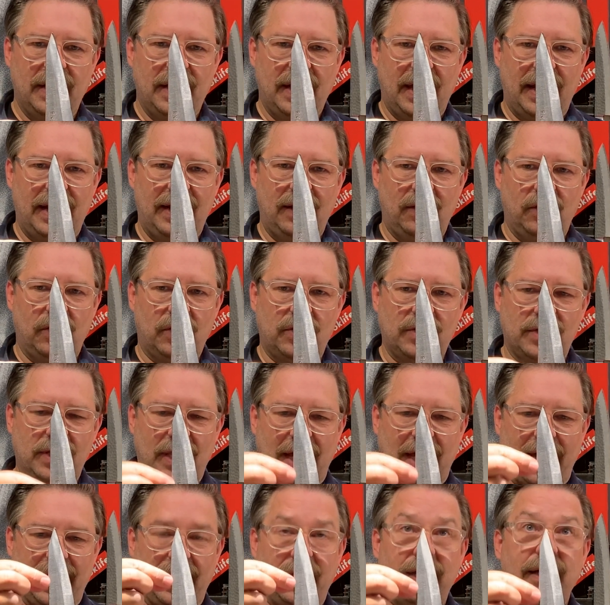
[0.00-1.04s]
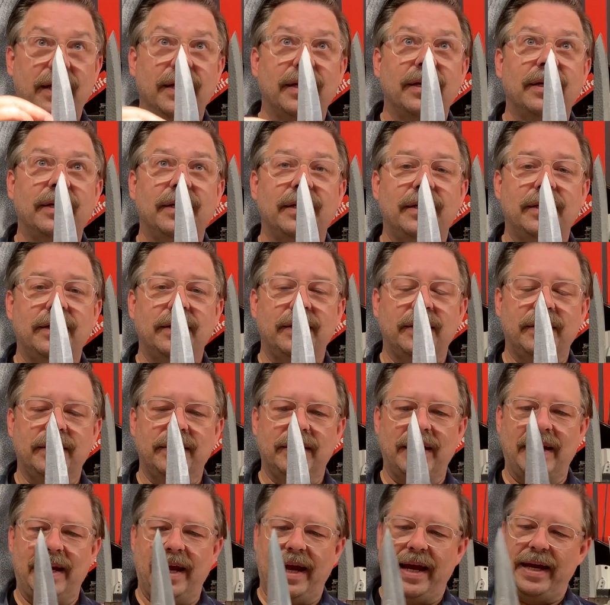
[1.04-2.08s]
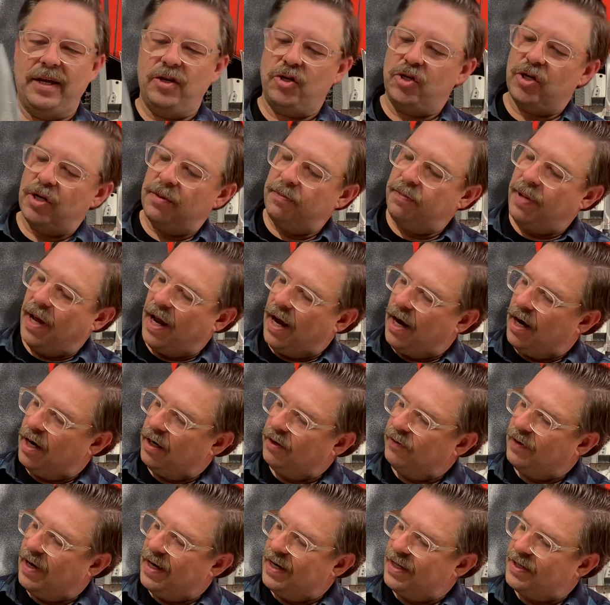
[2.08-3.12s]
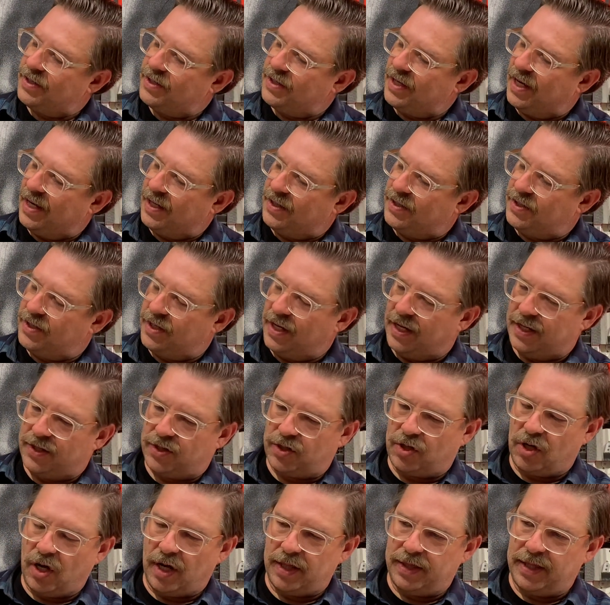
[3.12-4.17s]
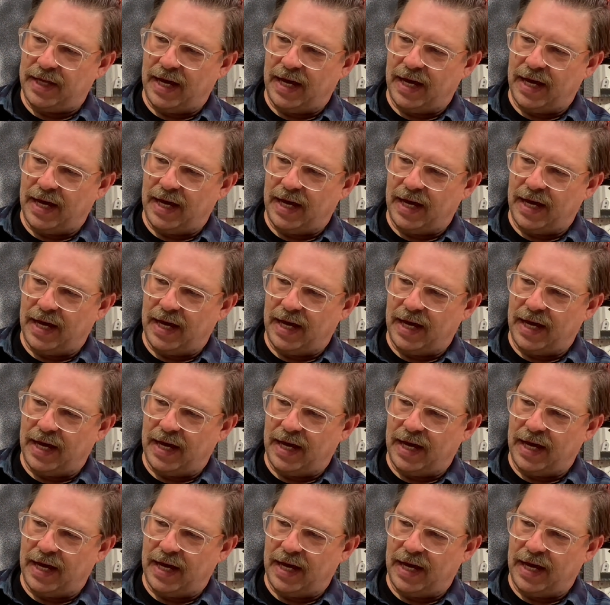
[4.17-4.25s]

and it looks like an Asian pear, right? It's got